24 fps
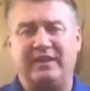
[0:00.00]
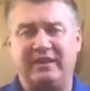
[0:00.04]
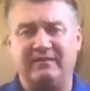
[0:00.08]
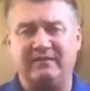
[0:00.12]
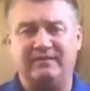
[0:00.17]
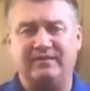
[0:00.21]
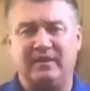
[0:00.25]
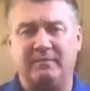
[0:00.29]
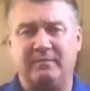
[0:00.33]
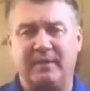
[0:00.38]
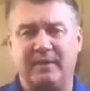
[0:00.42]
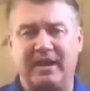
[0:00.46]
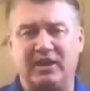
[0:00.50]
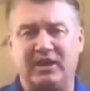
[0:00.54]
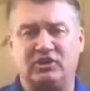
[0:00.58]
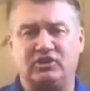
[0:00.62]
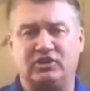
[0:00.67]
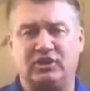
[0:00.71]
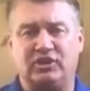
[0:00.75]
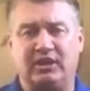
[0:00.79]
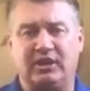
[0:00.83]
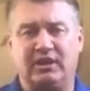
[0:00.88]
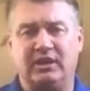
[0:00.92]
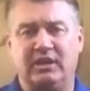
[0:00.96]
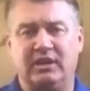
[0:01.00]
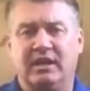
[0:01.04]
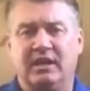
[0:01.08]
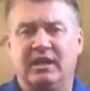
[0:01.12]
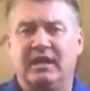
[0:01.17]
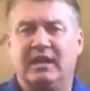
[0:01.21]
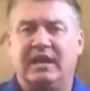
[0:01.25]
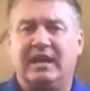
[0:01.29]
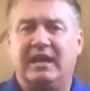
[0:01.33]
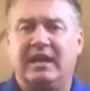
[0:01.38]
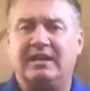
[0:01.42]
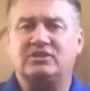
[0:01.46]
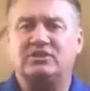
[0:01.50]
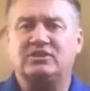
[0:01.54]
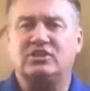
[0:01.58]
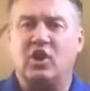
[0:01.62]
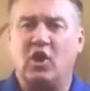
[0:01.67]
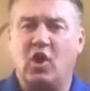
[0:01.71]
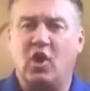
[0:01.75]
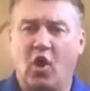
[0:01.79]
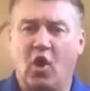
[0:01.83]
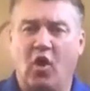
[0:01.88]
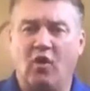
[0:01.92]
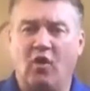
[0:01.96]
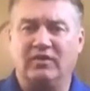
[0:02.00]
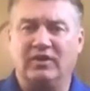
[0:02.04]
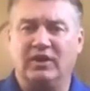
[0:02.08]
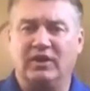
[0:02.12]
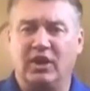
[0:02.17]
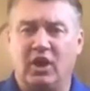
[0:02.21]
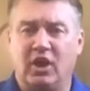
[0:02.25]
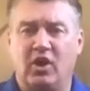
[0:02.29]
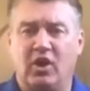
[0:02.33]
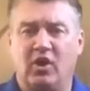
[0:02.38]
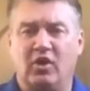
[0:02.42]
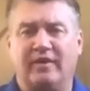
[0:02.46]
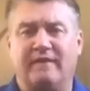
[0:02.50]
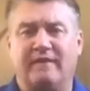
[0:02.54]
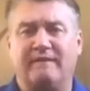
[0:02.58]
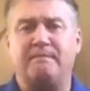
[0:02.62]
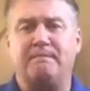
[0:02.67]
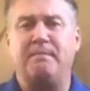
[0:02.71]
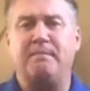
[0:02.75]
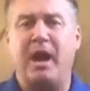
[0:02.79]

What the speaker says: inflammation, it's an overload of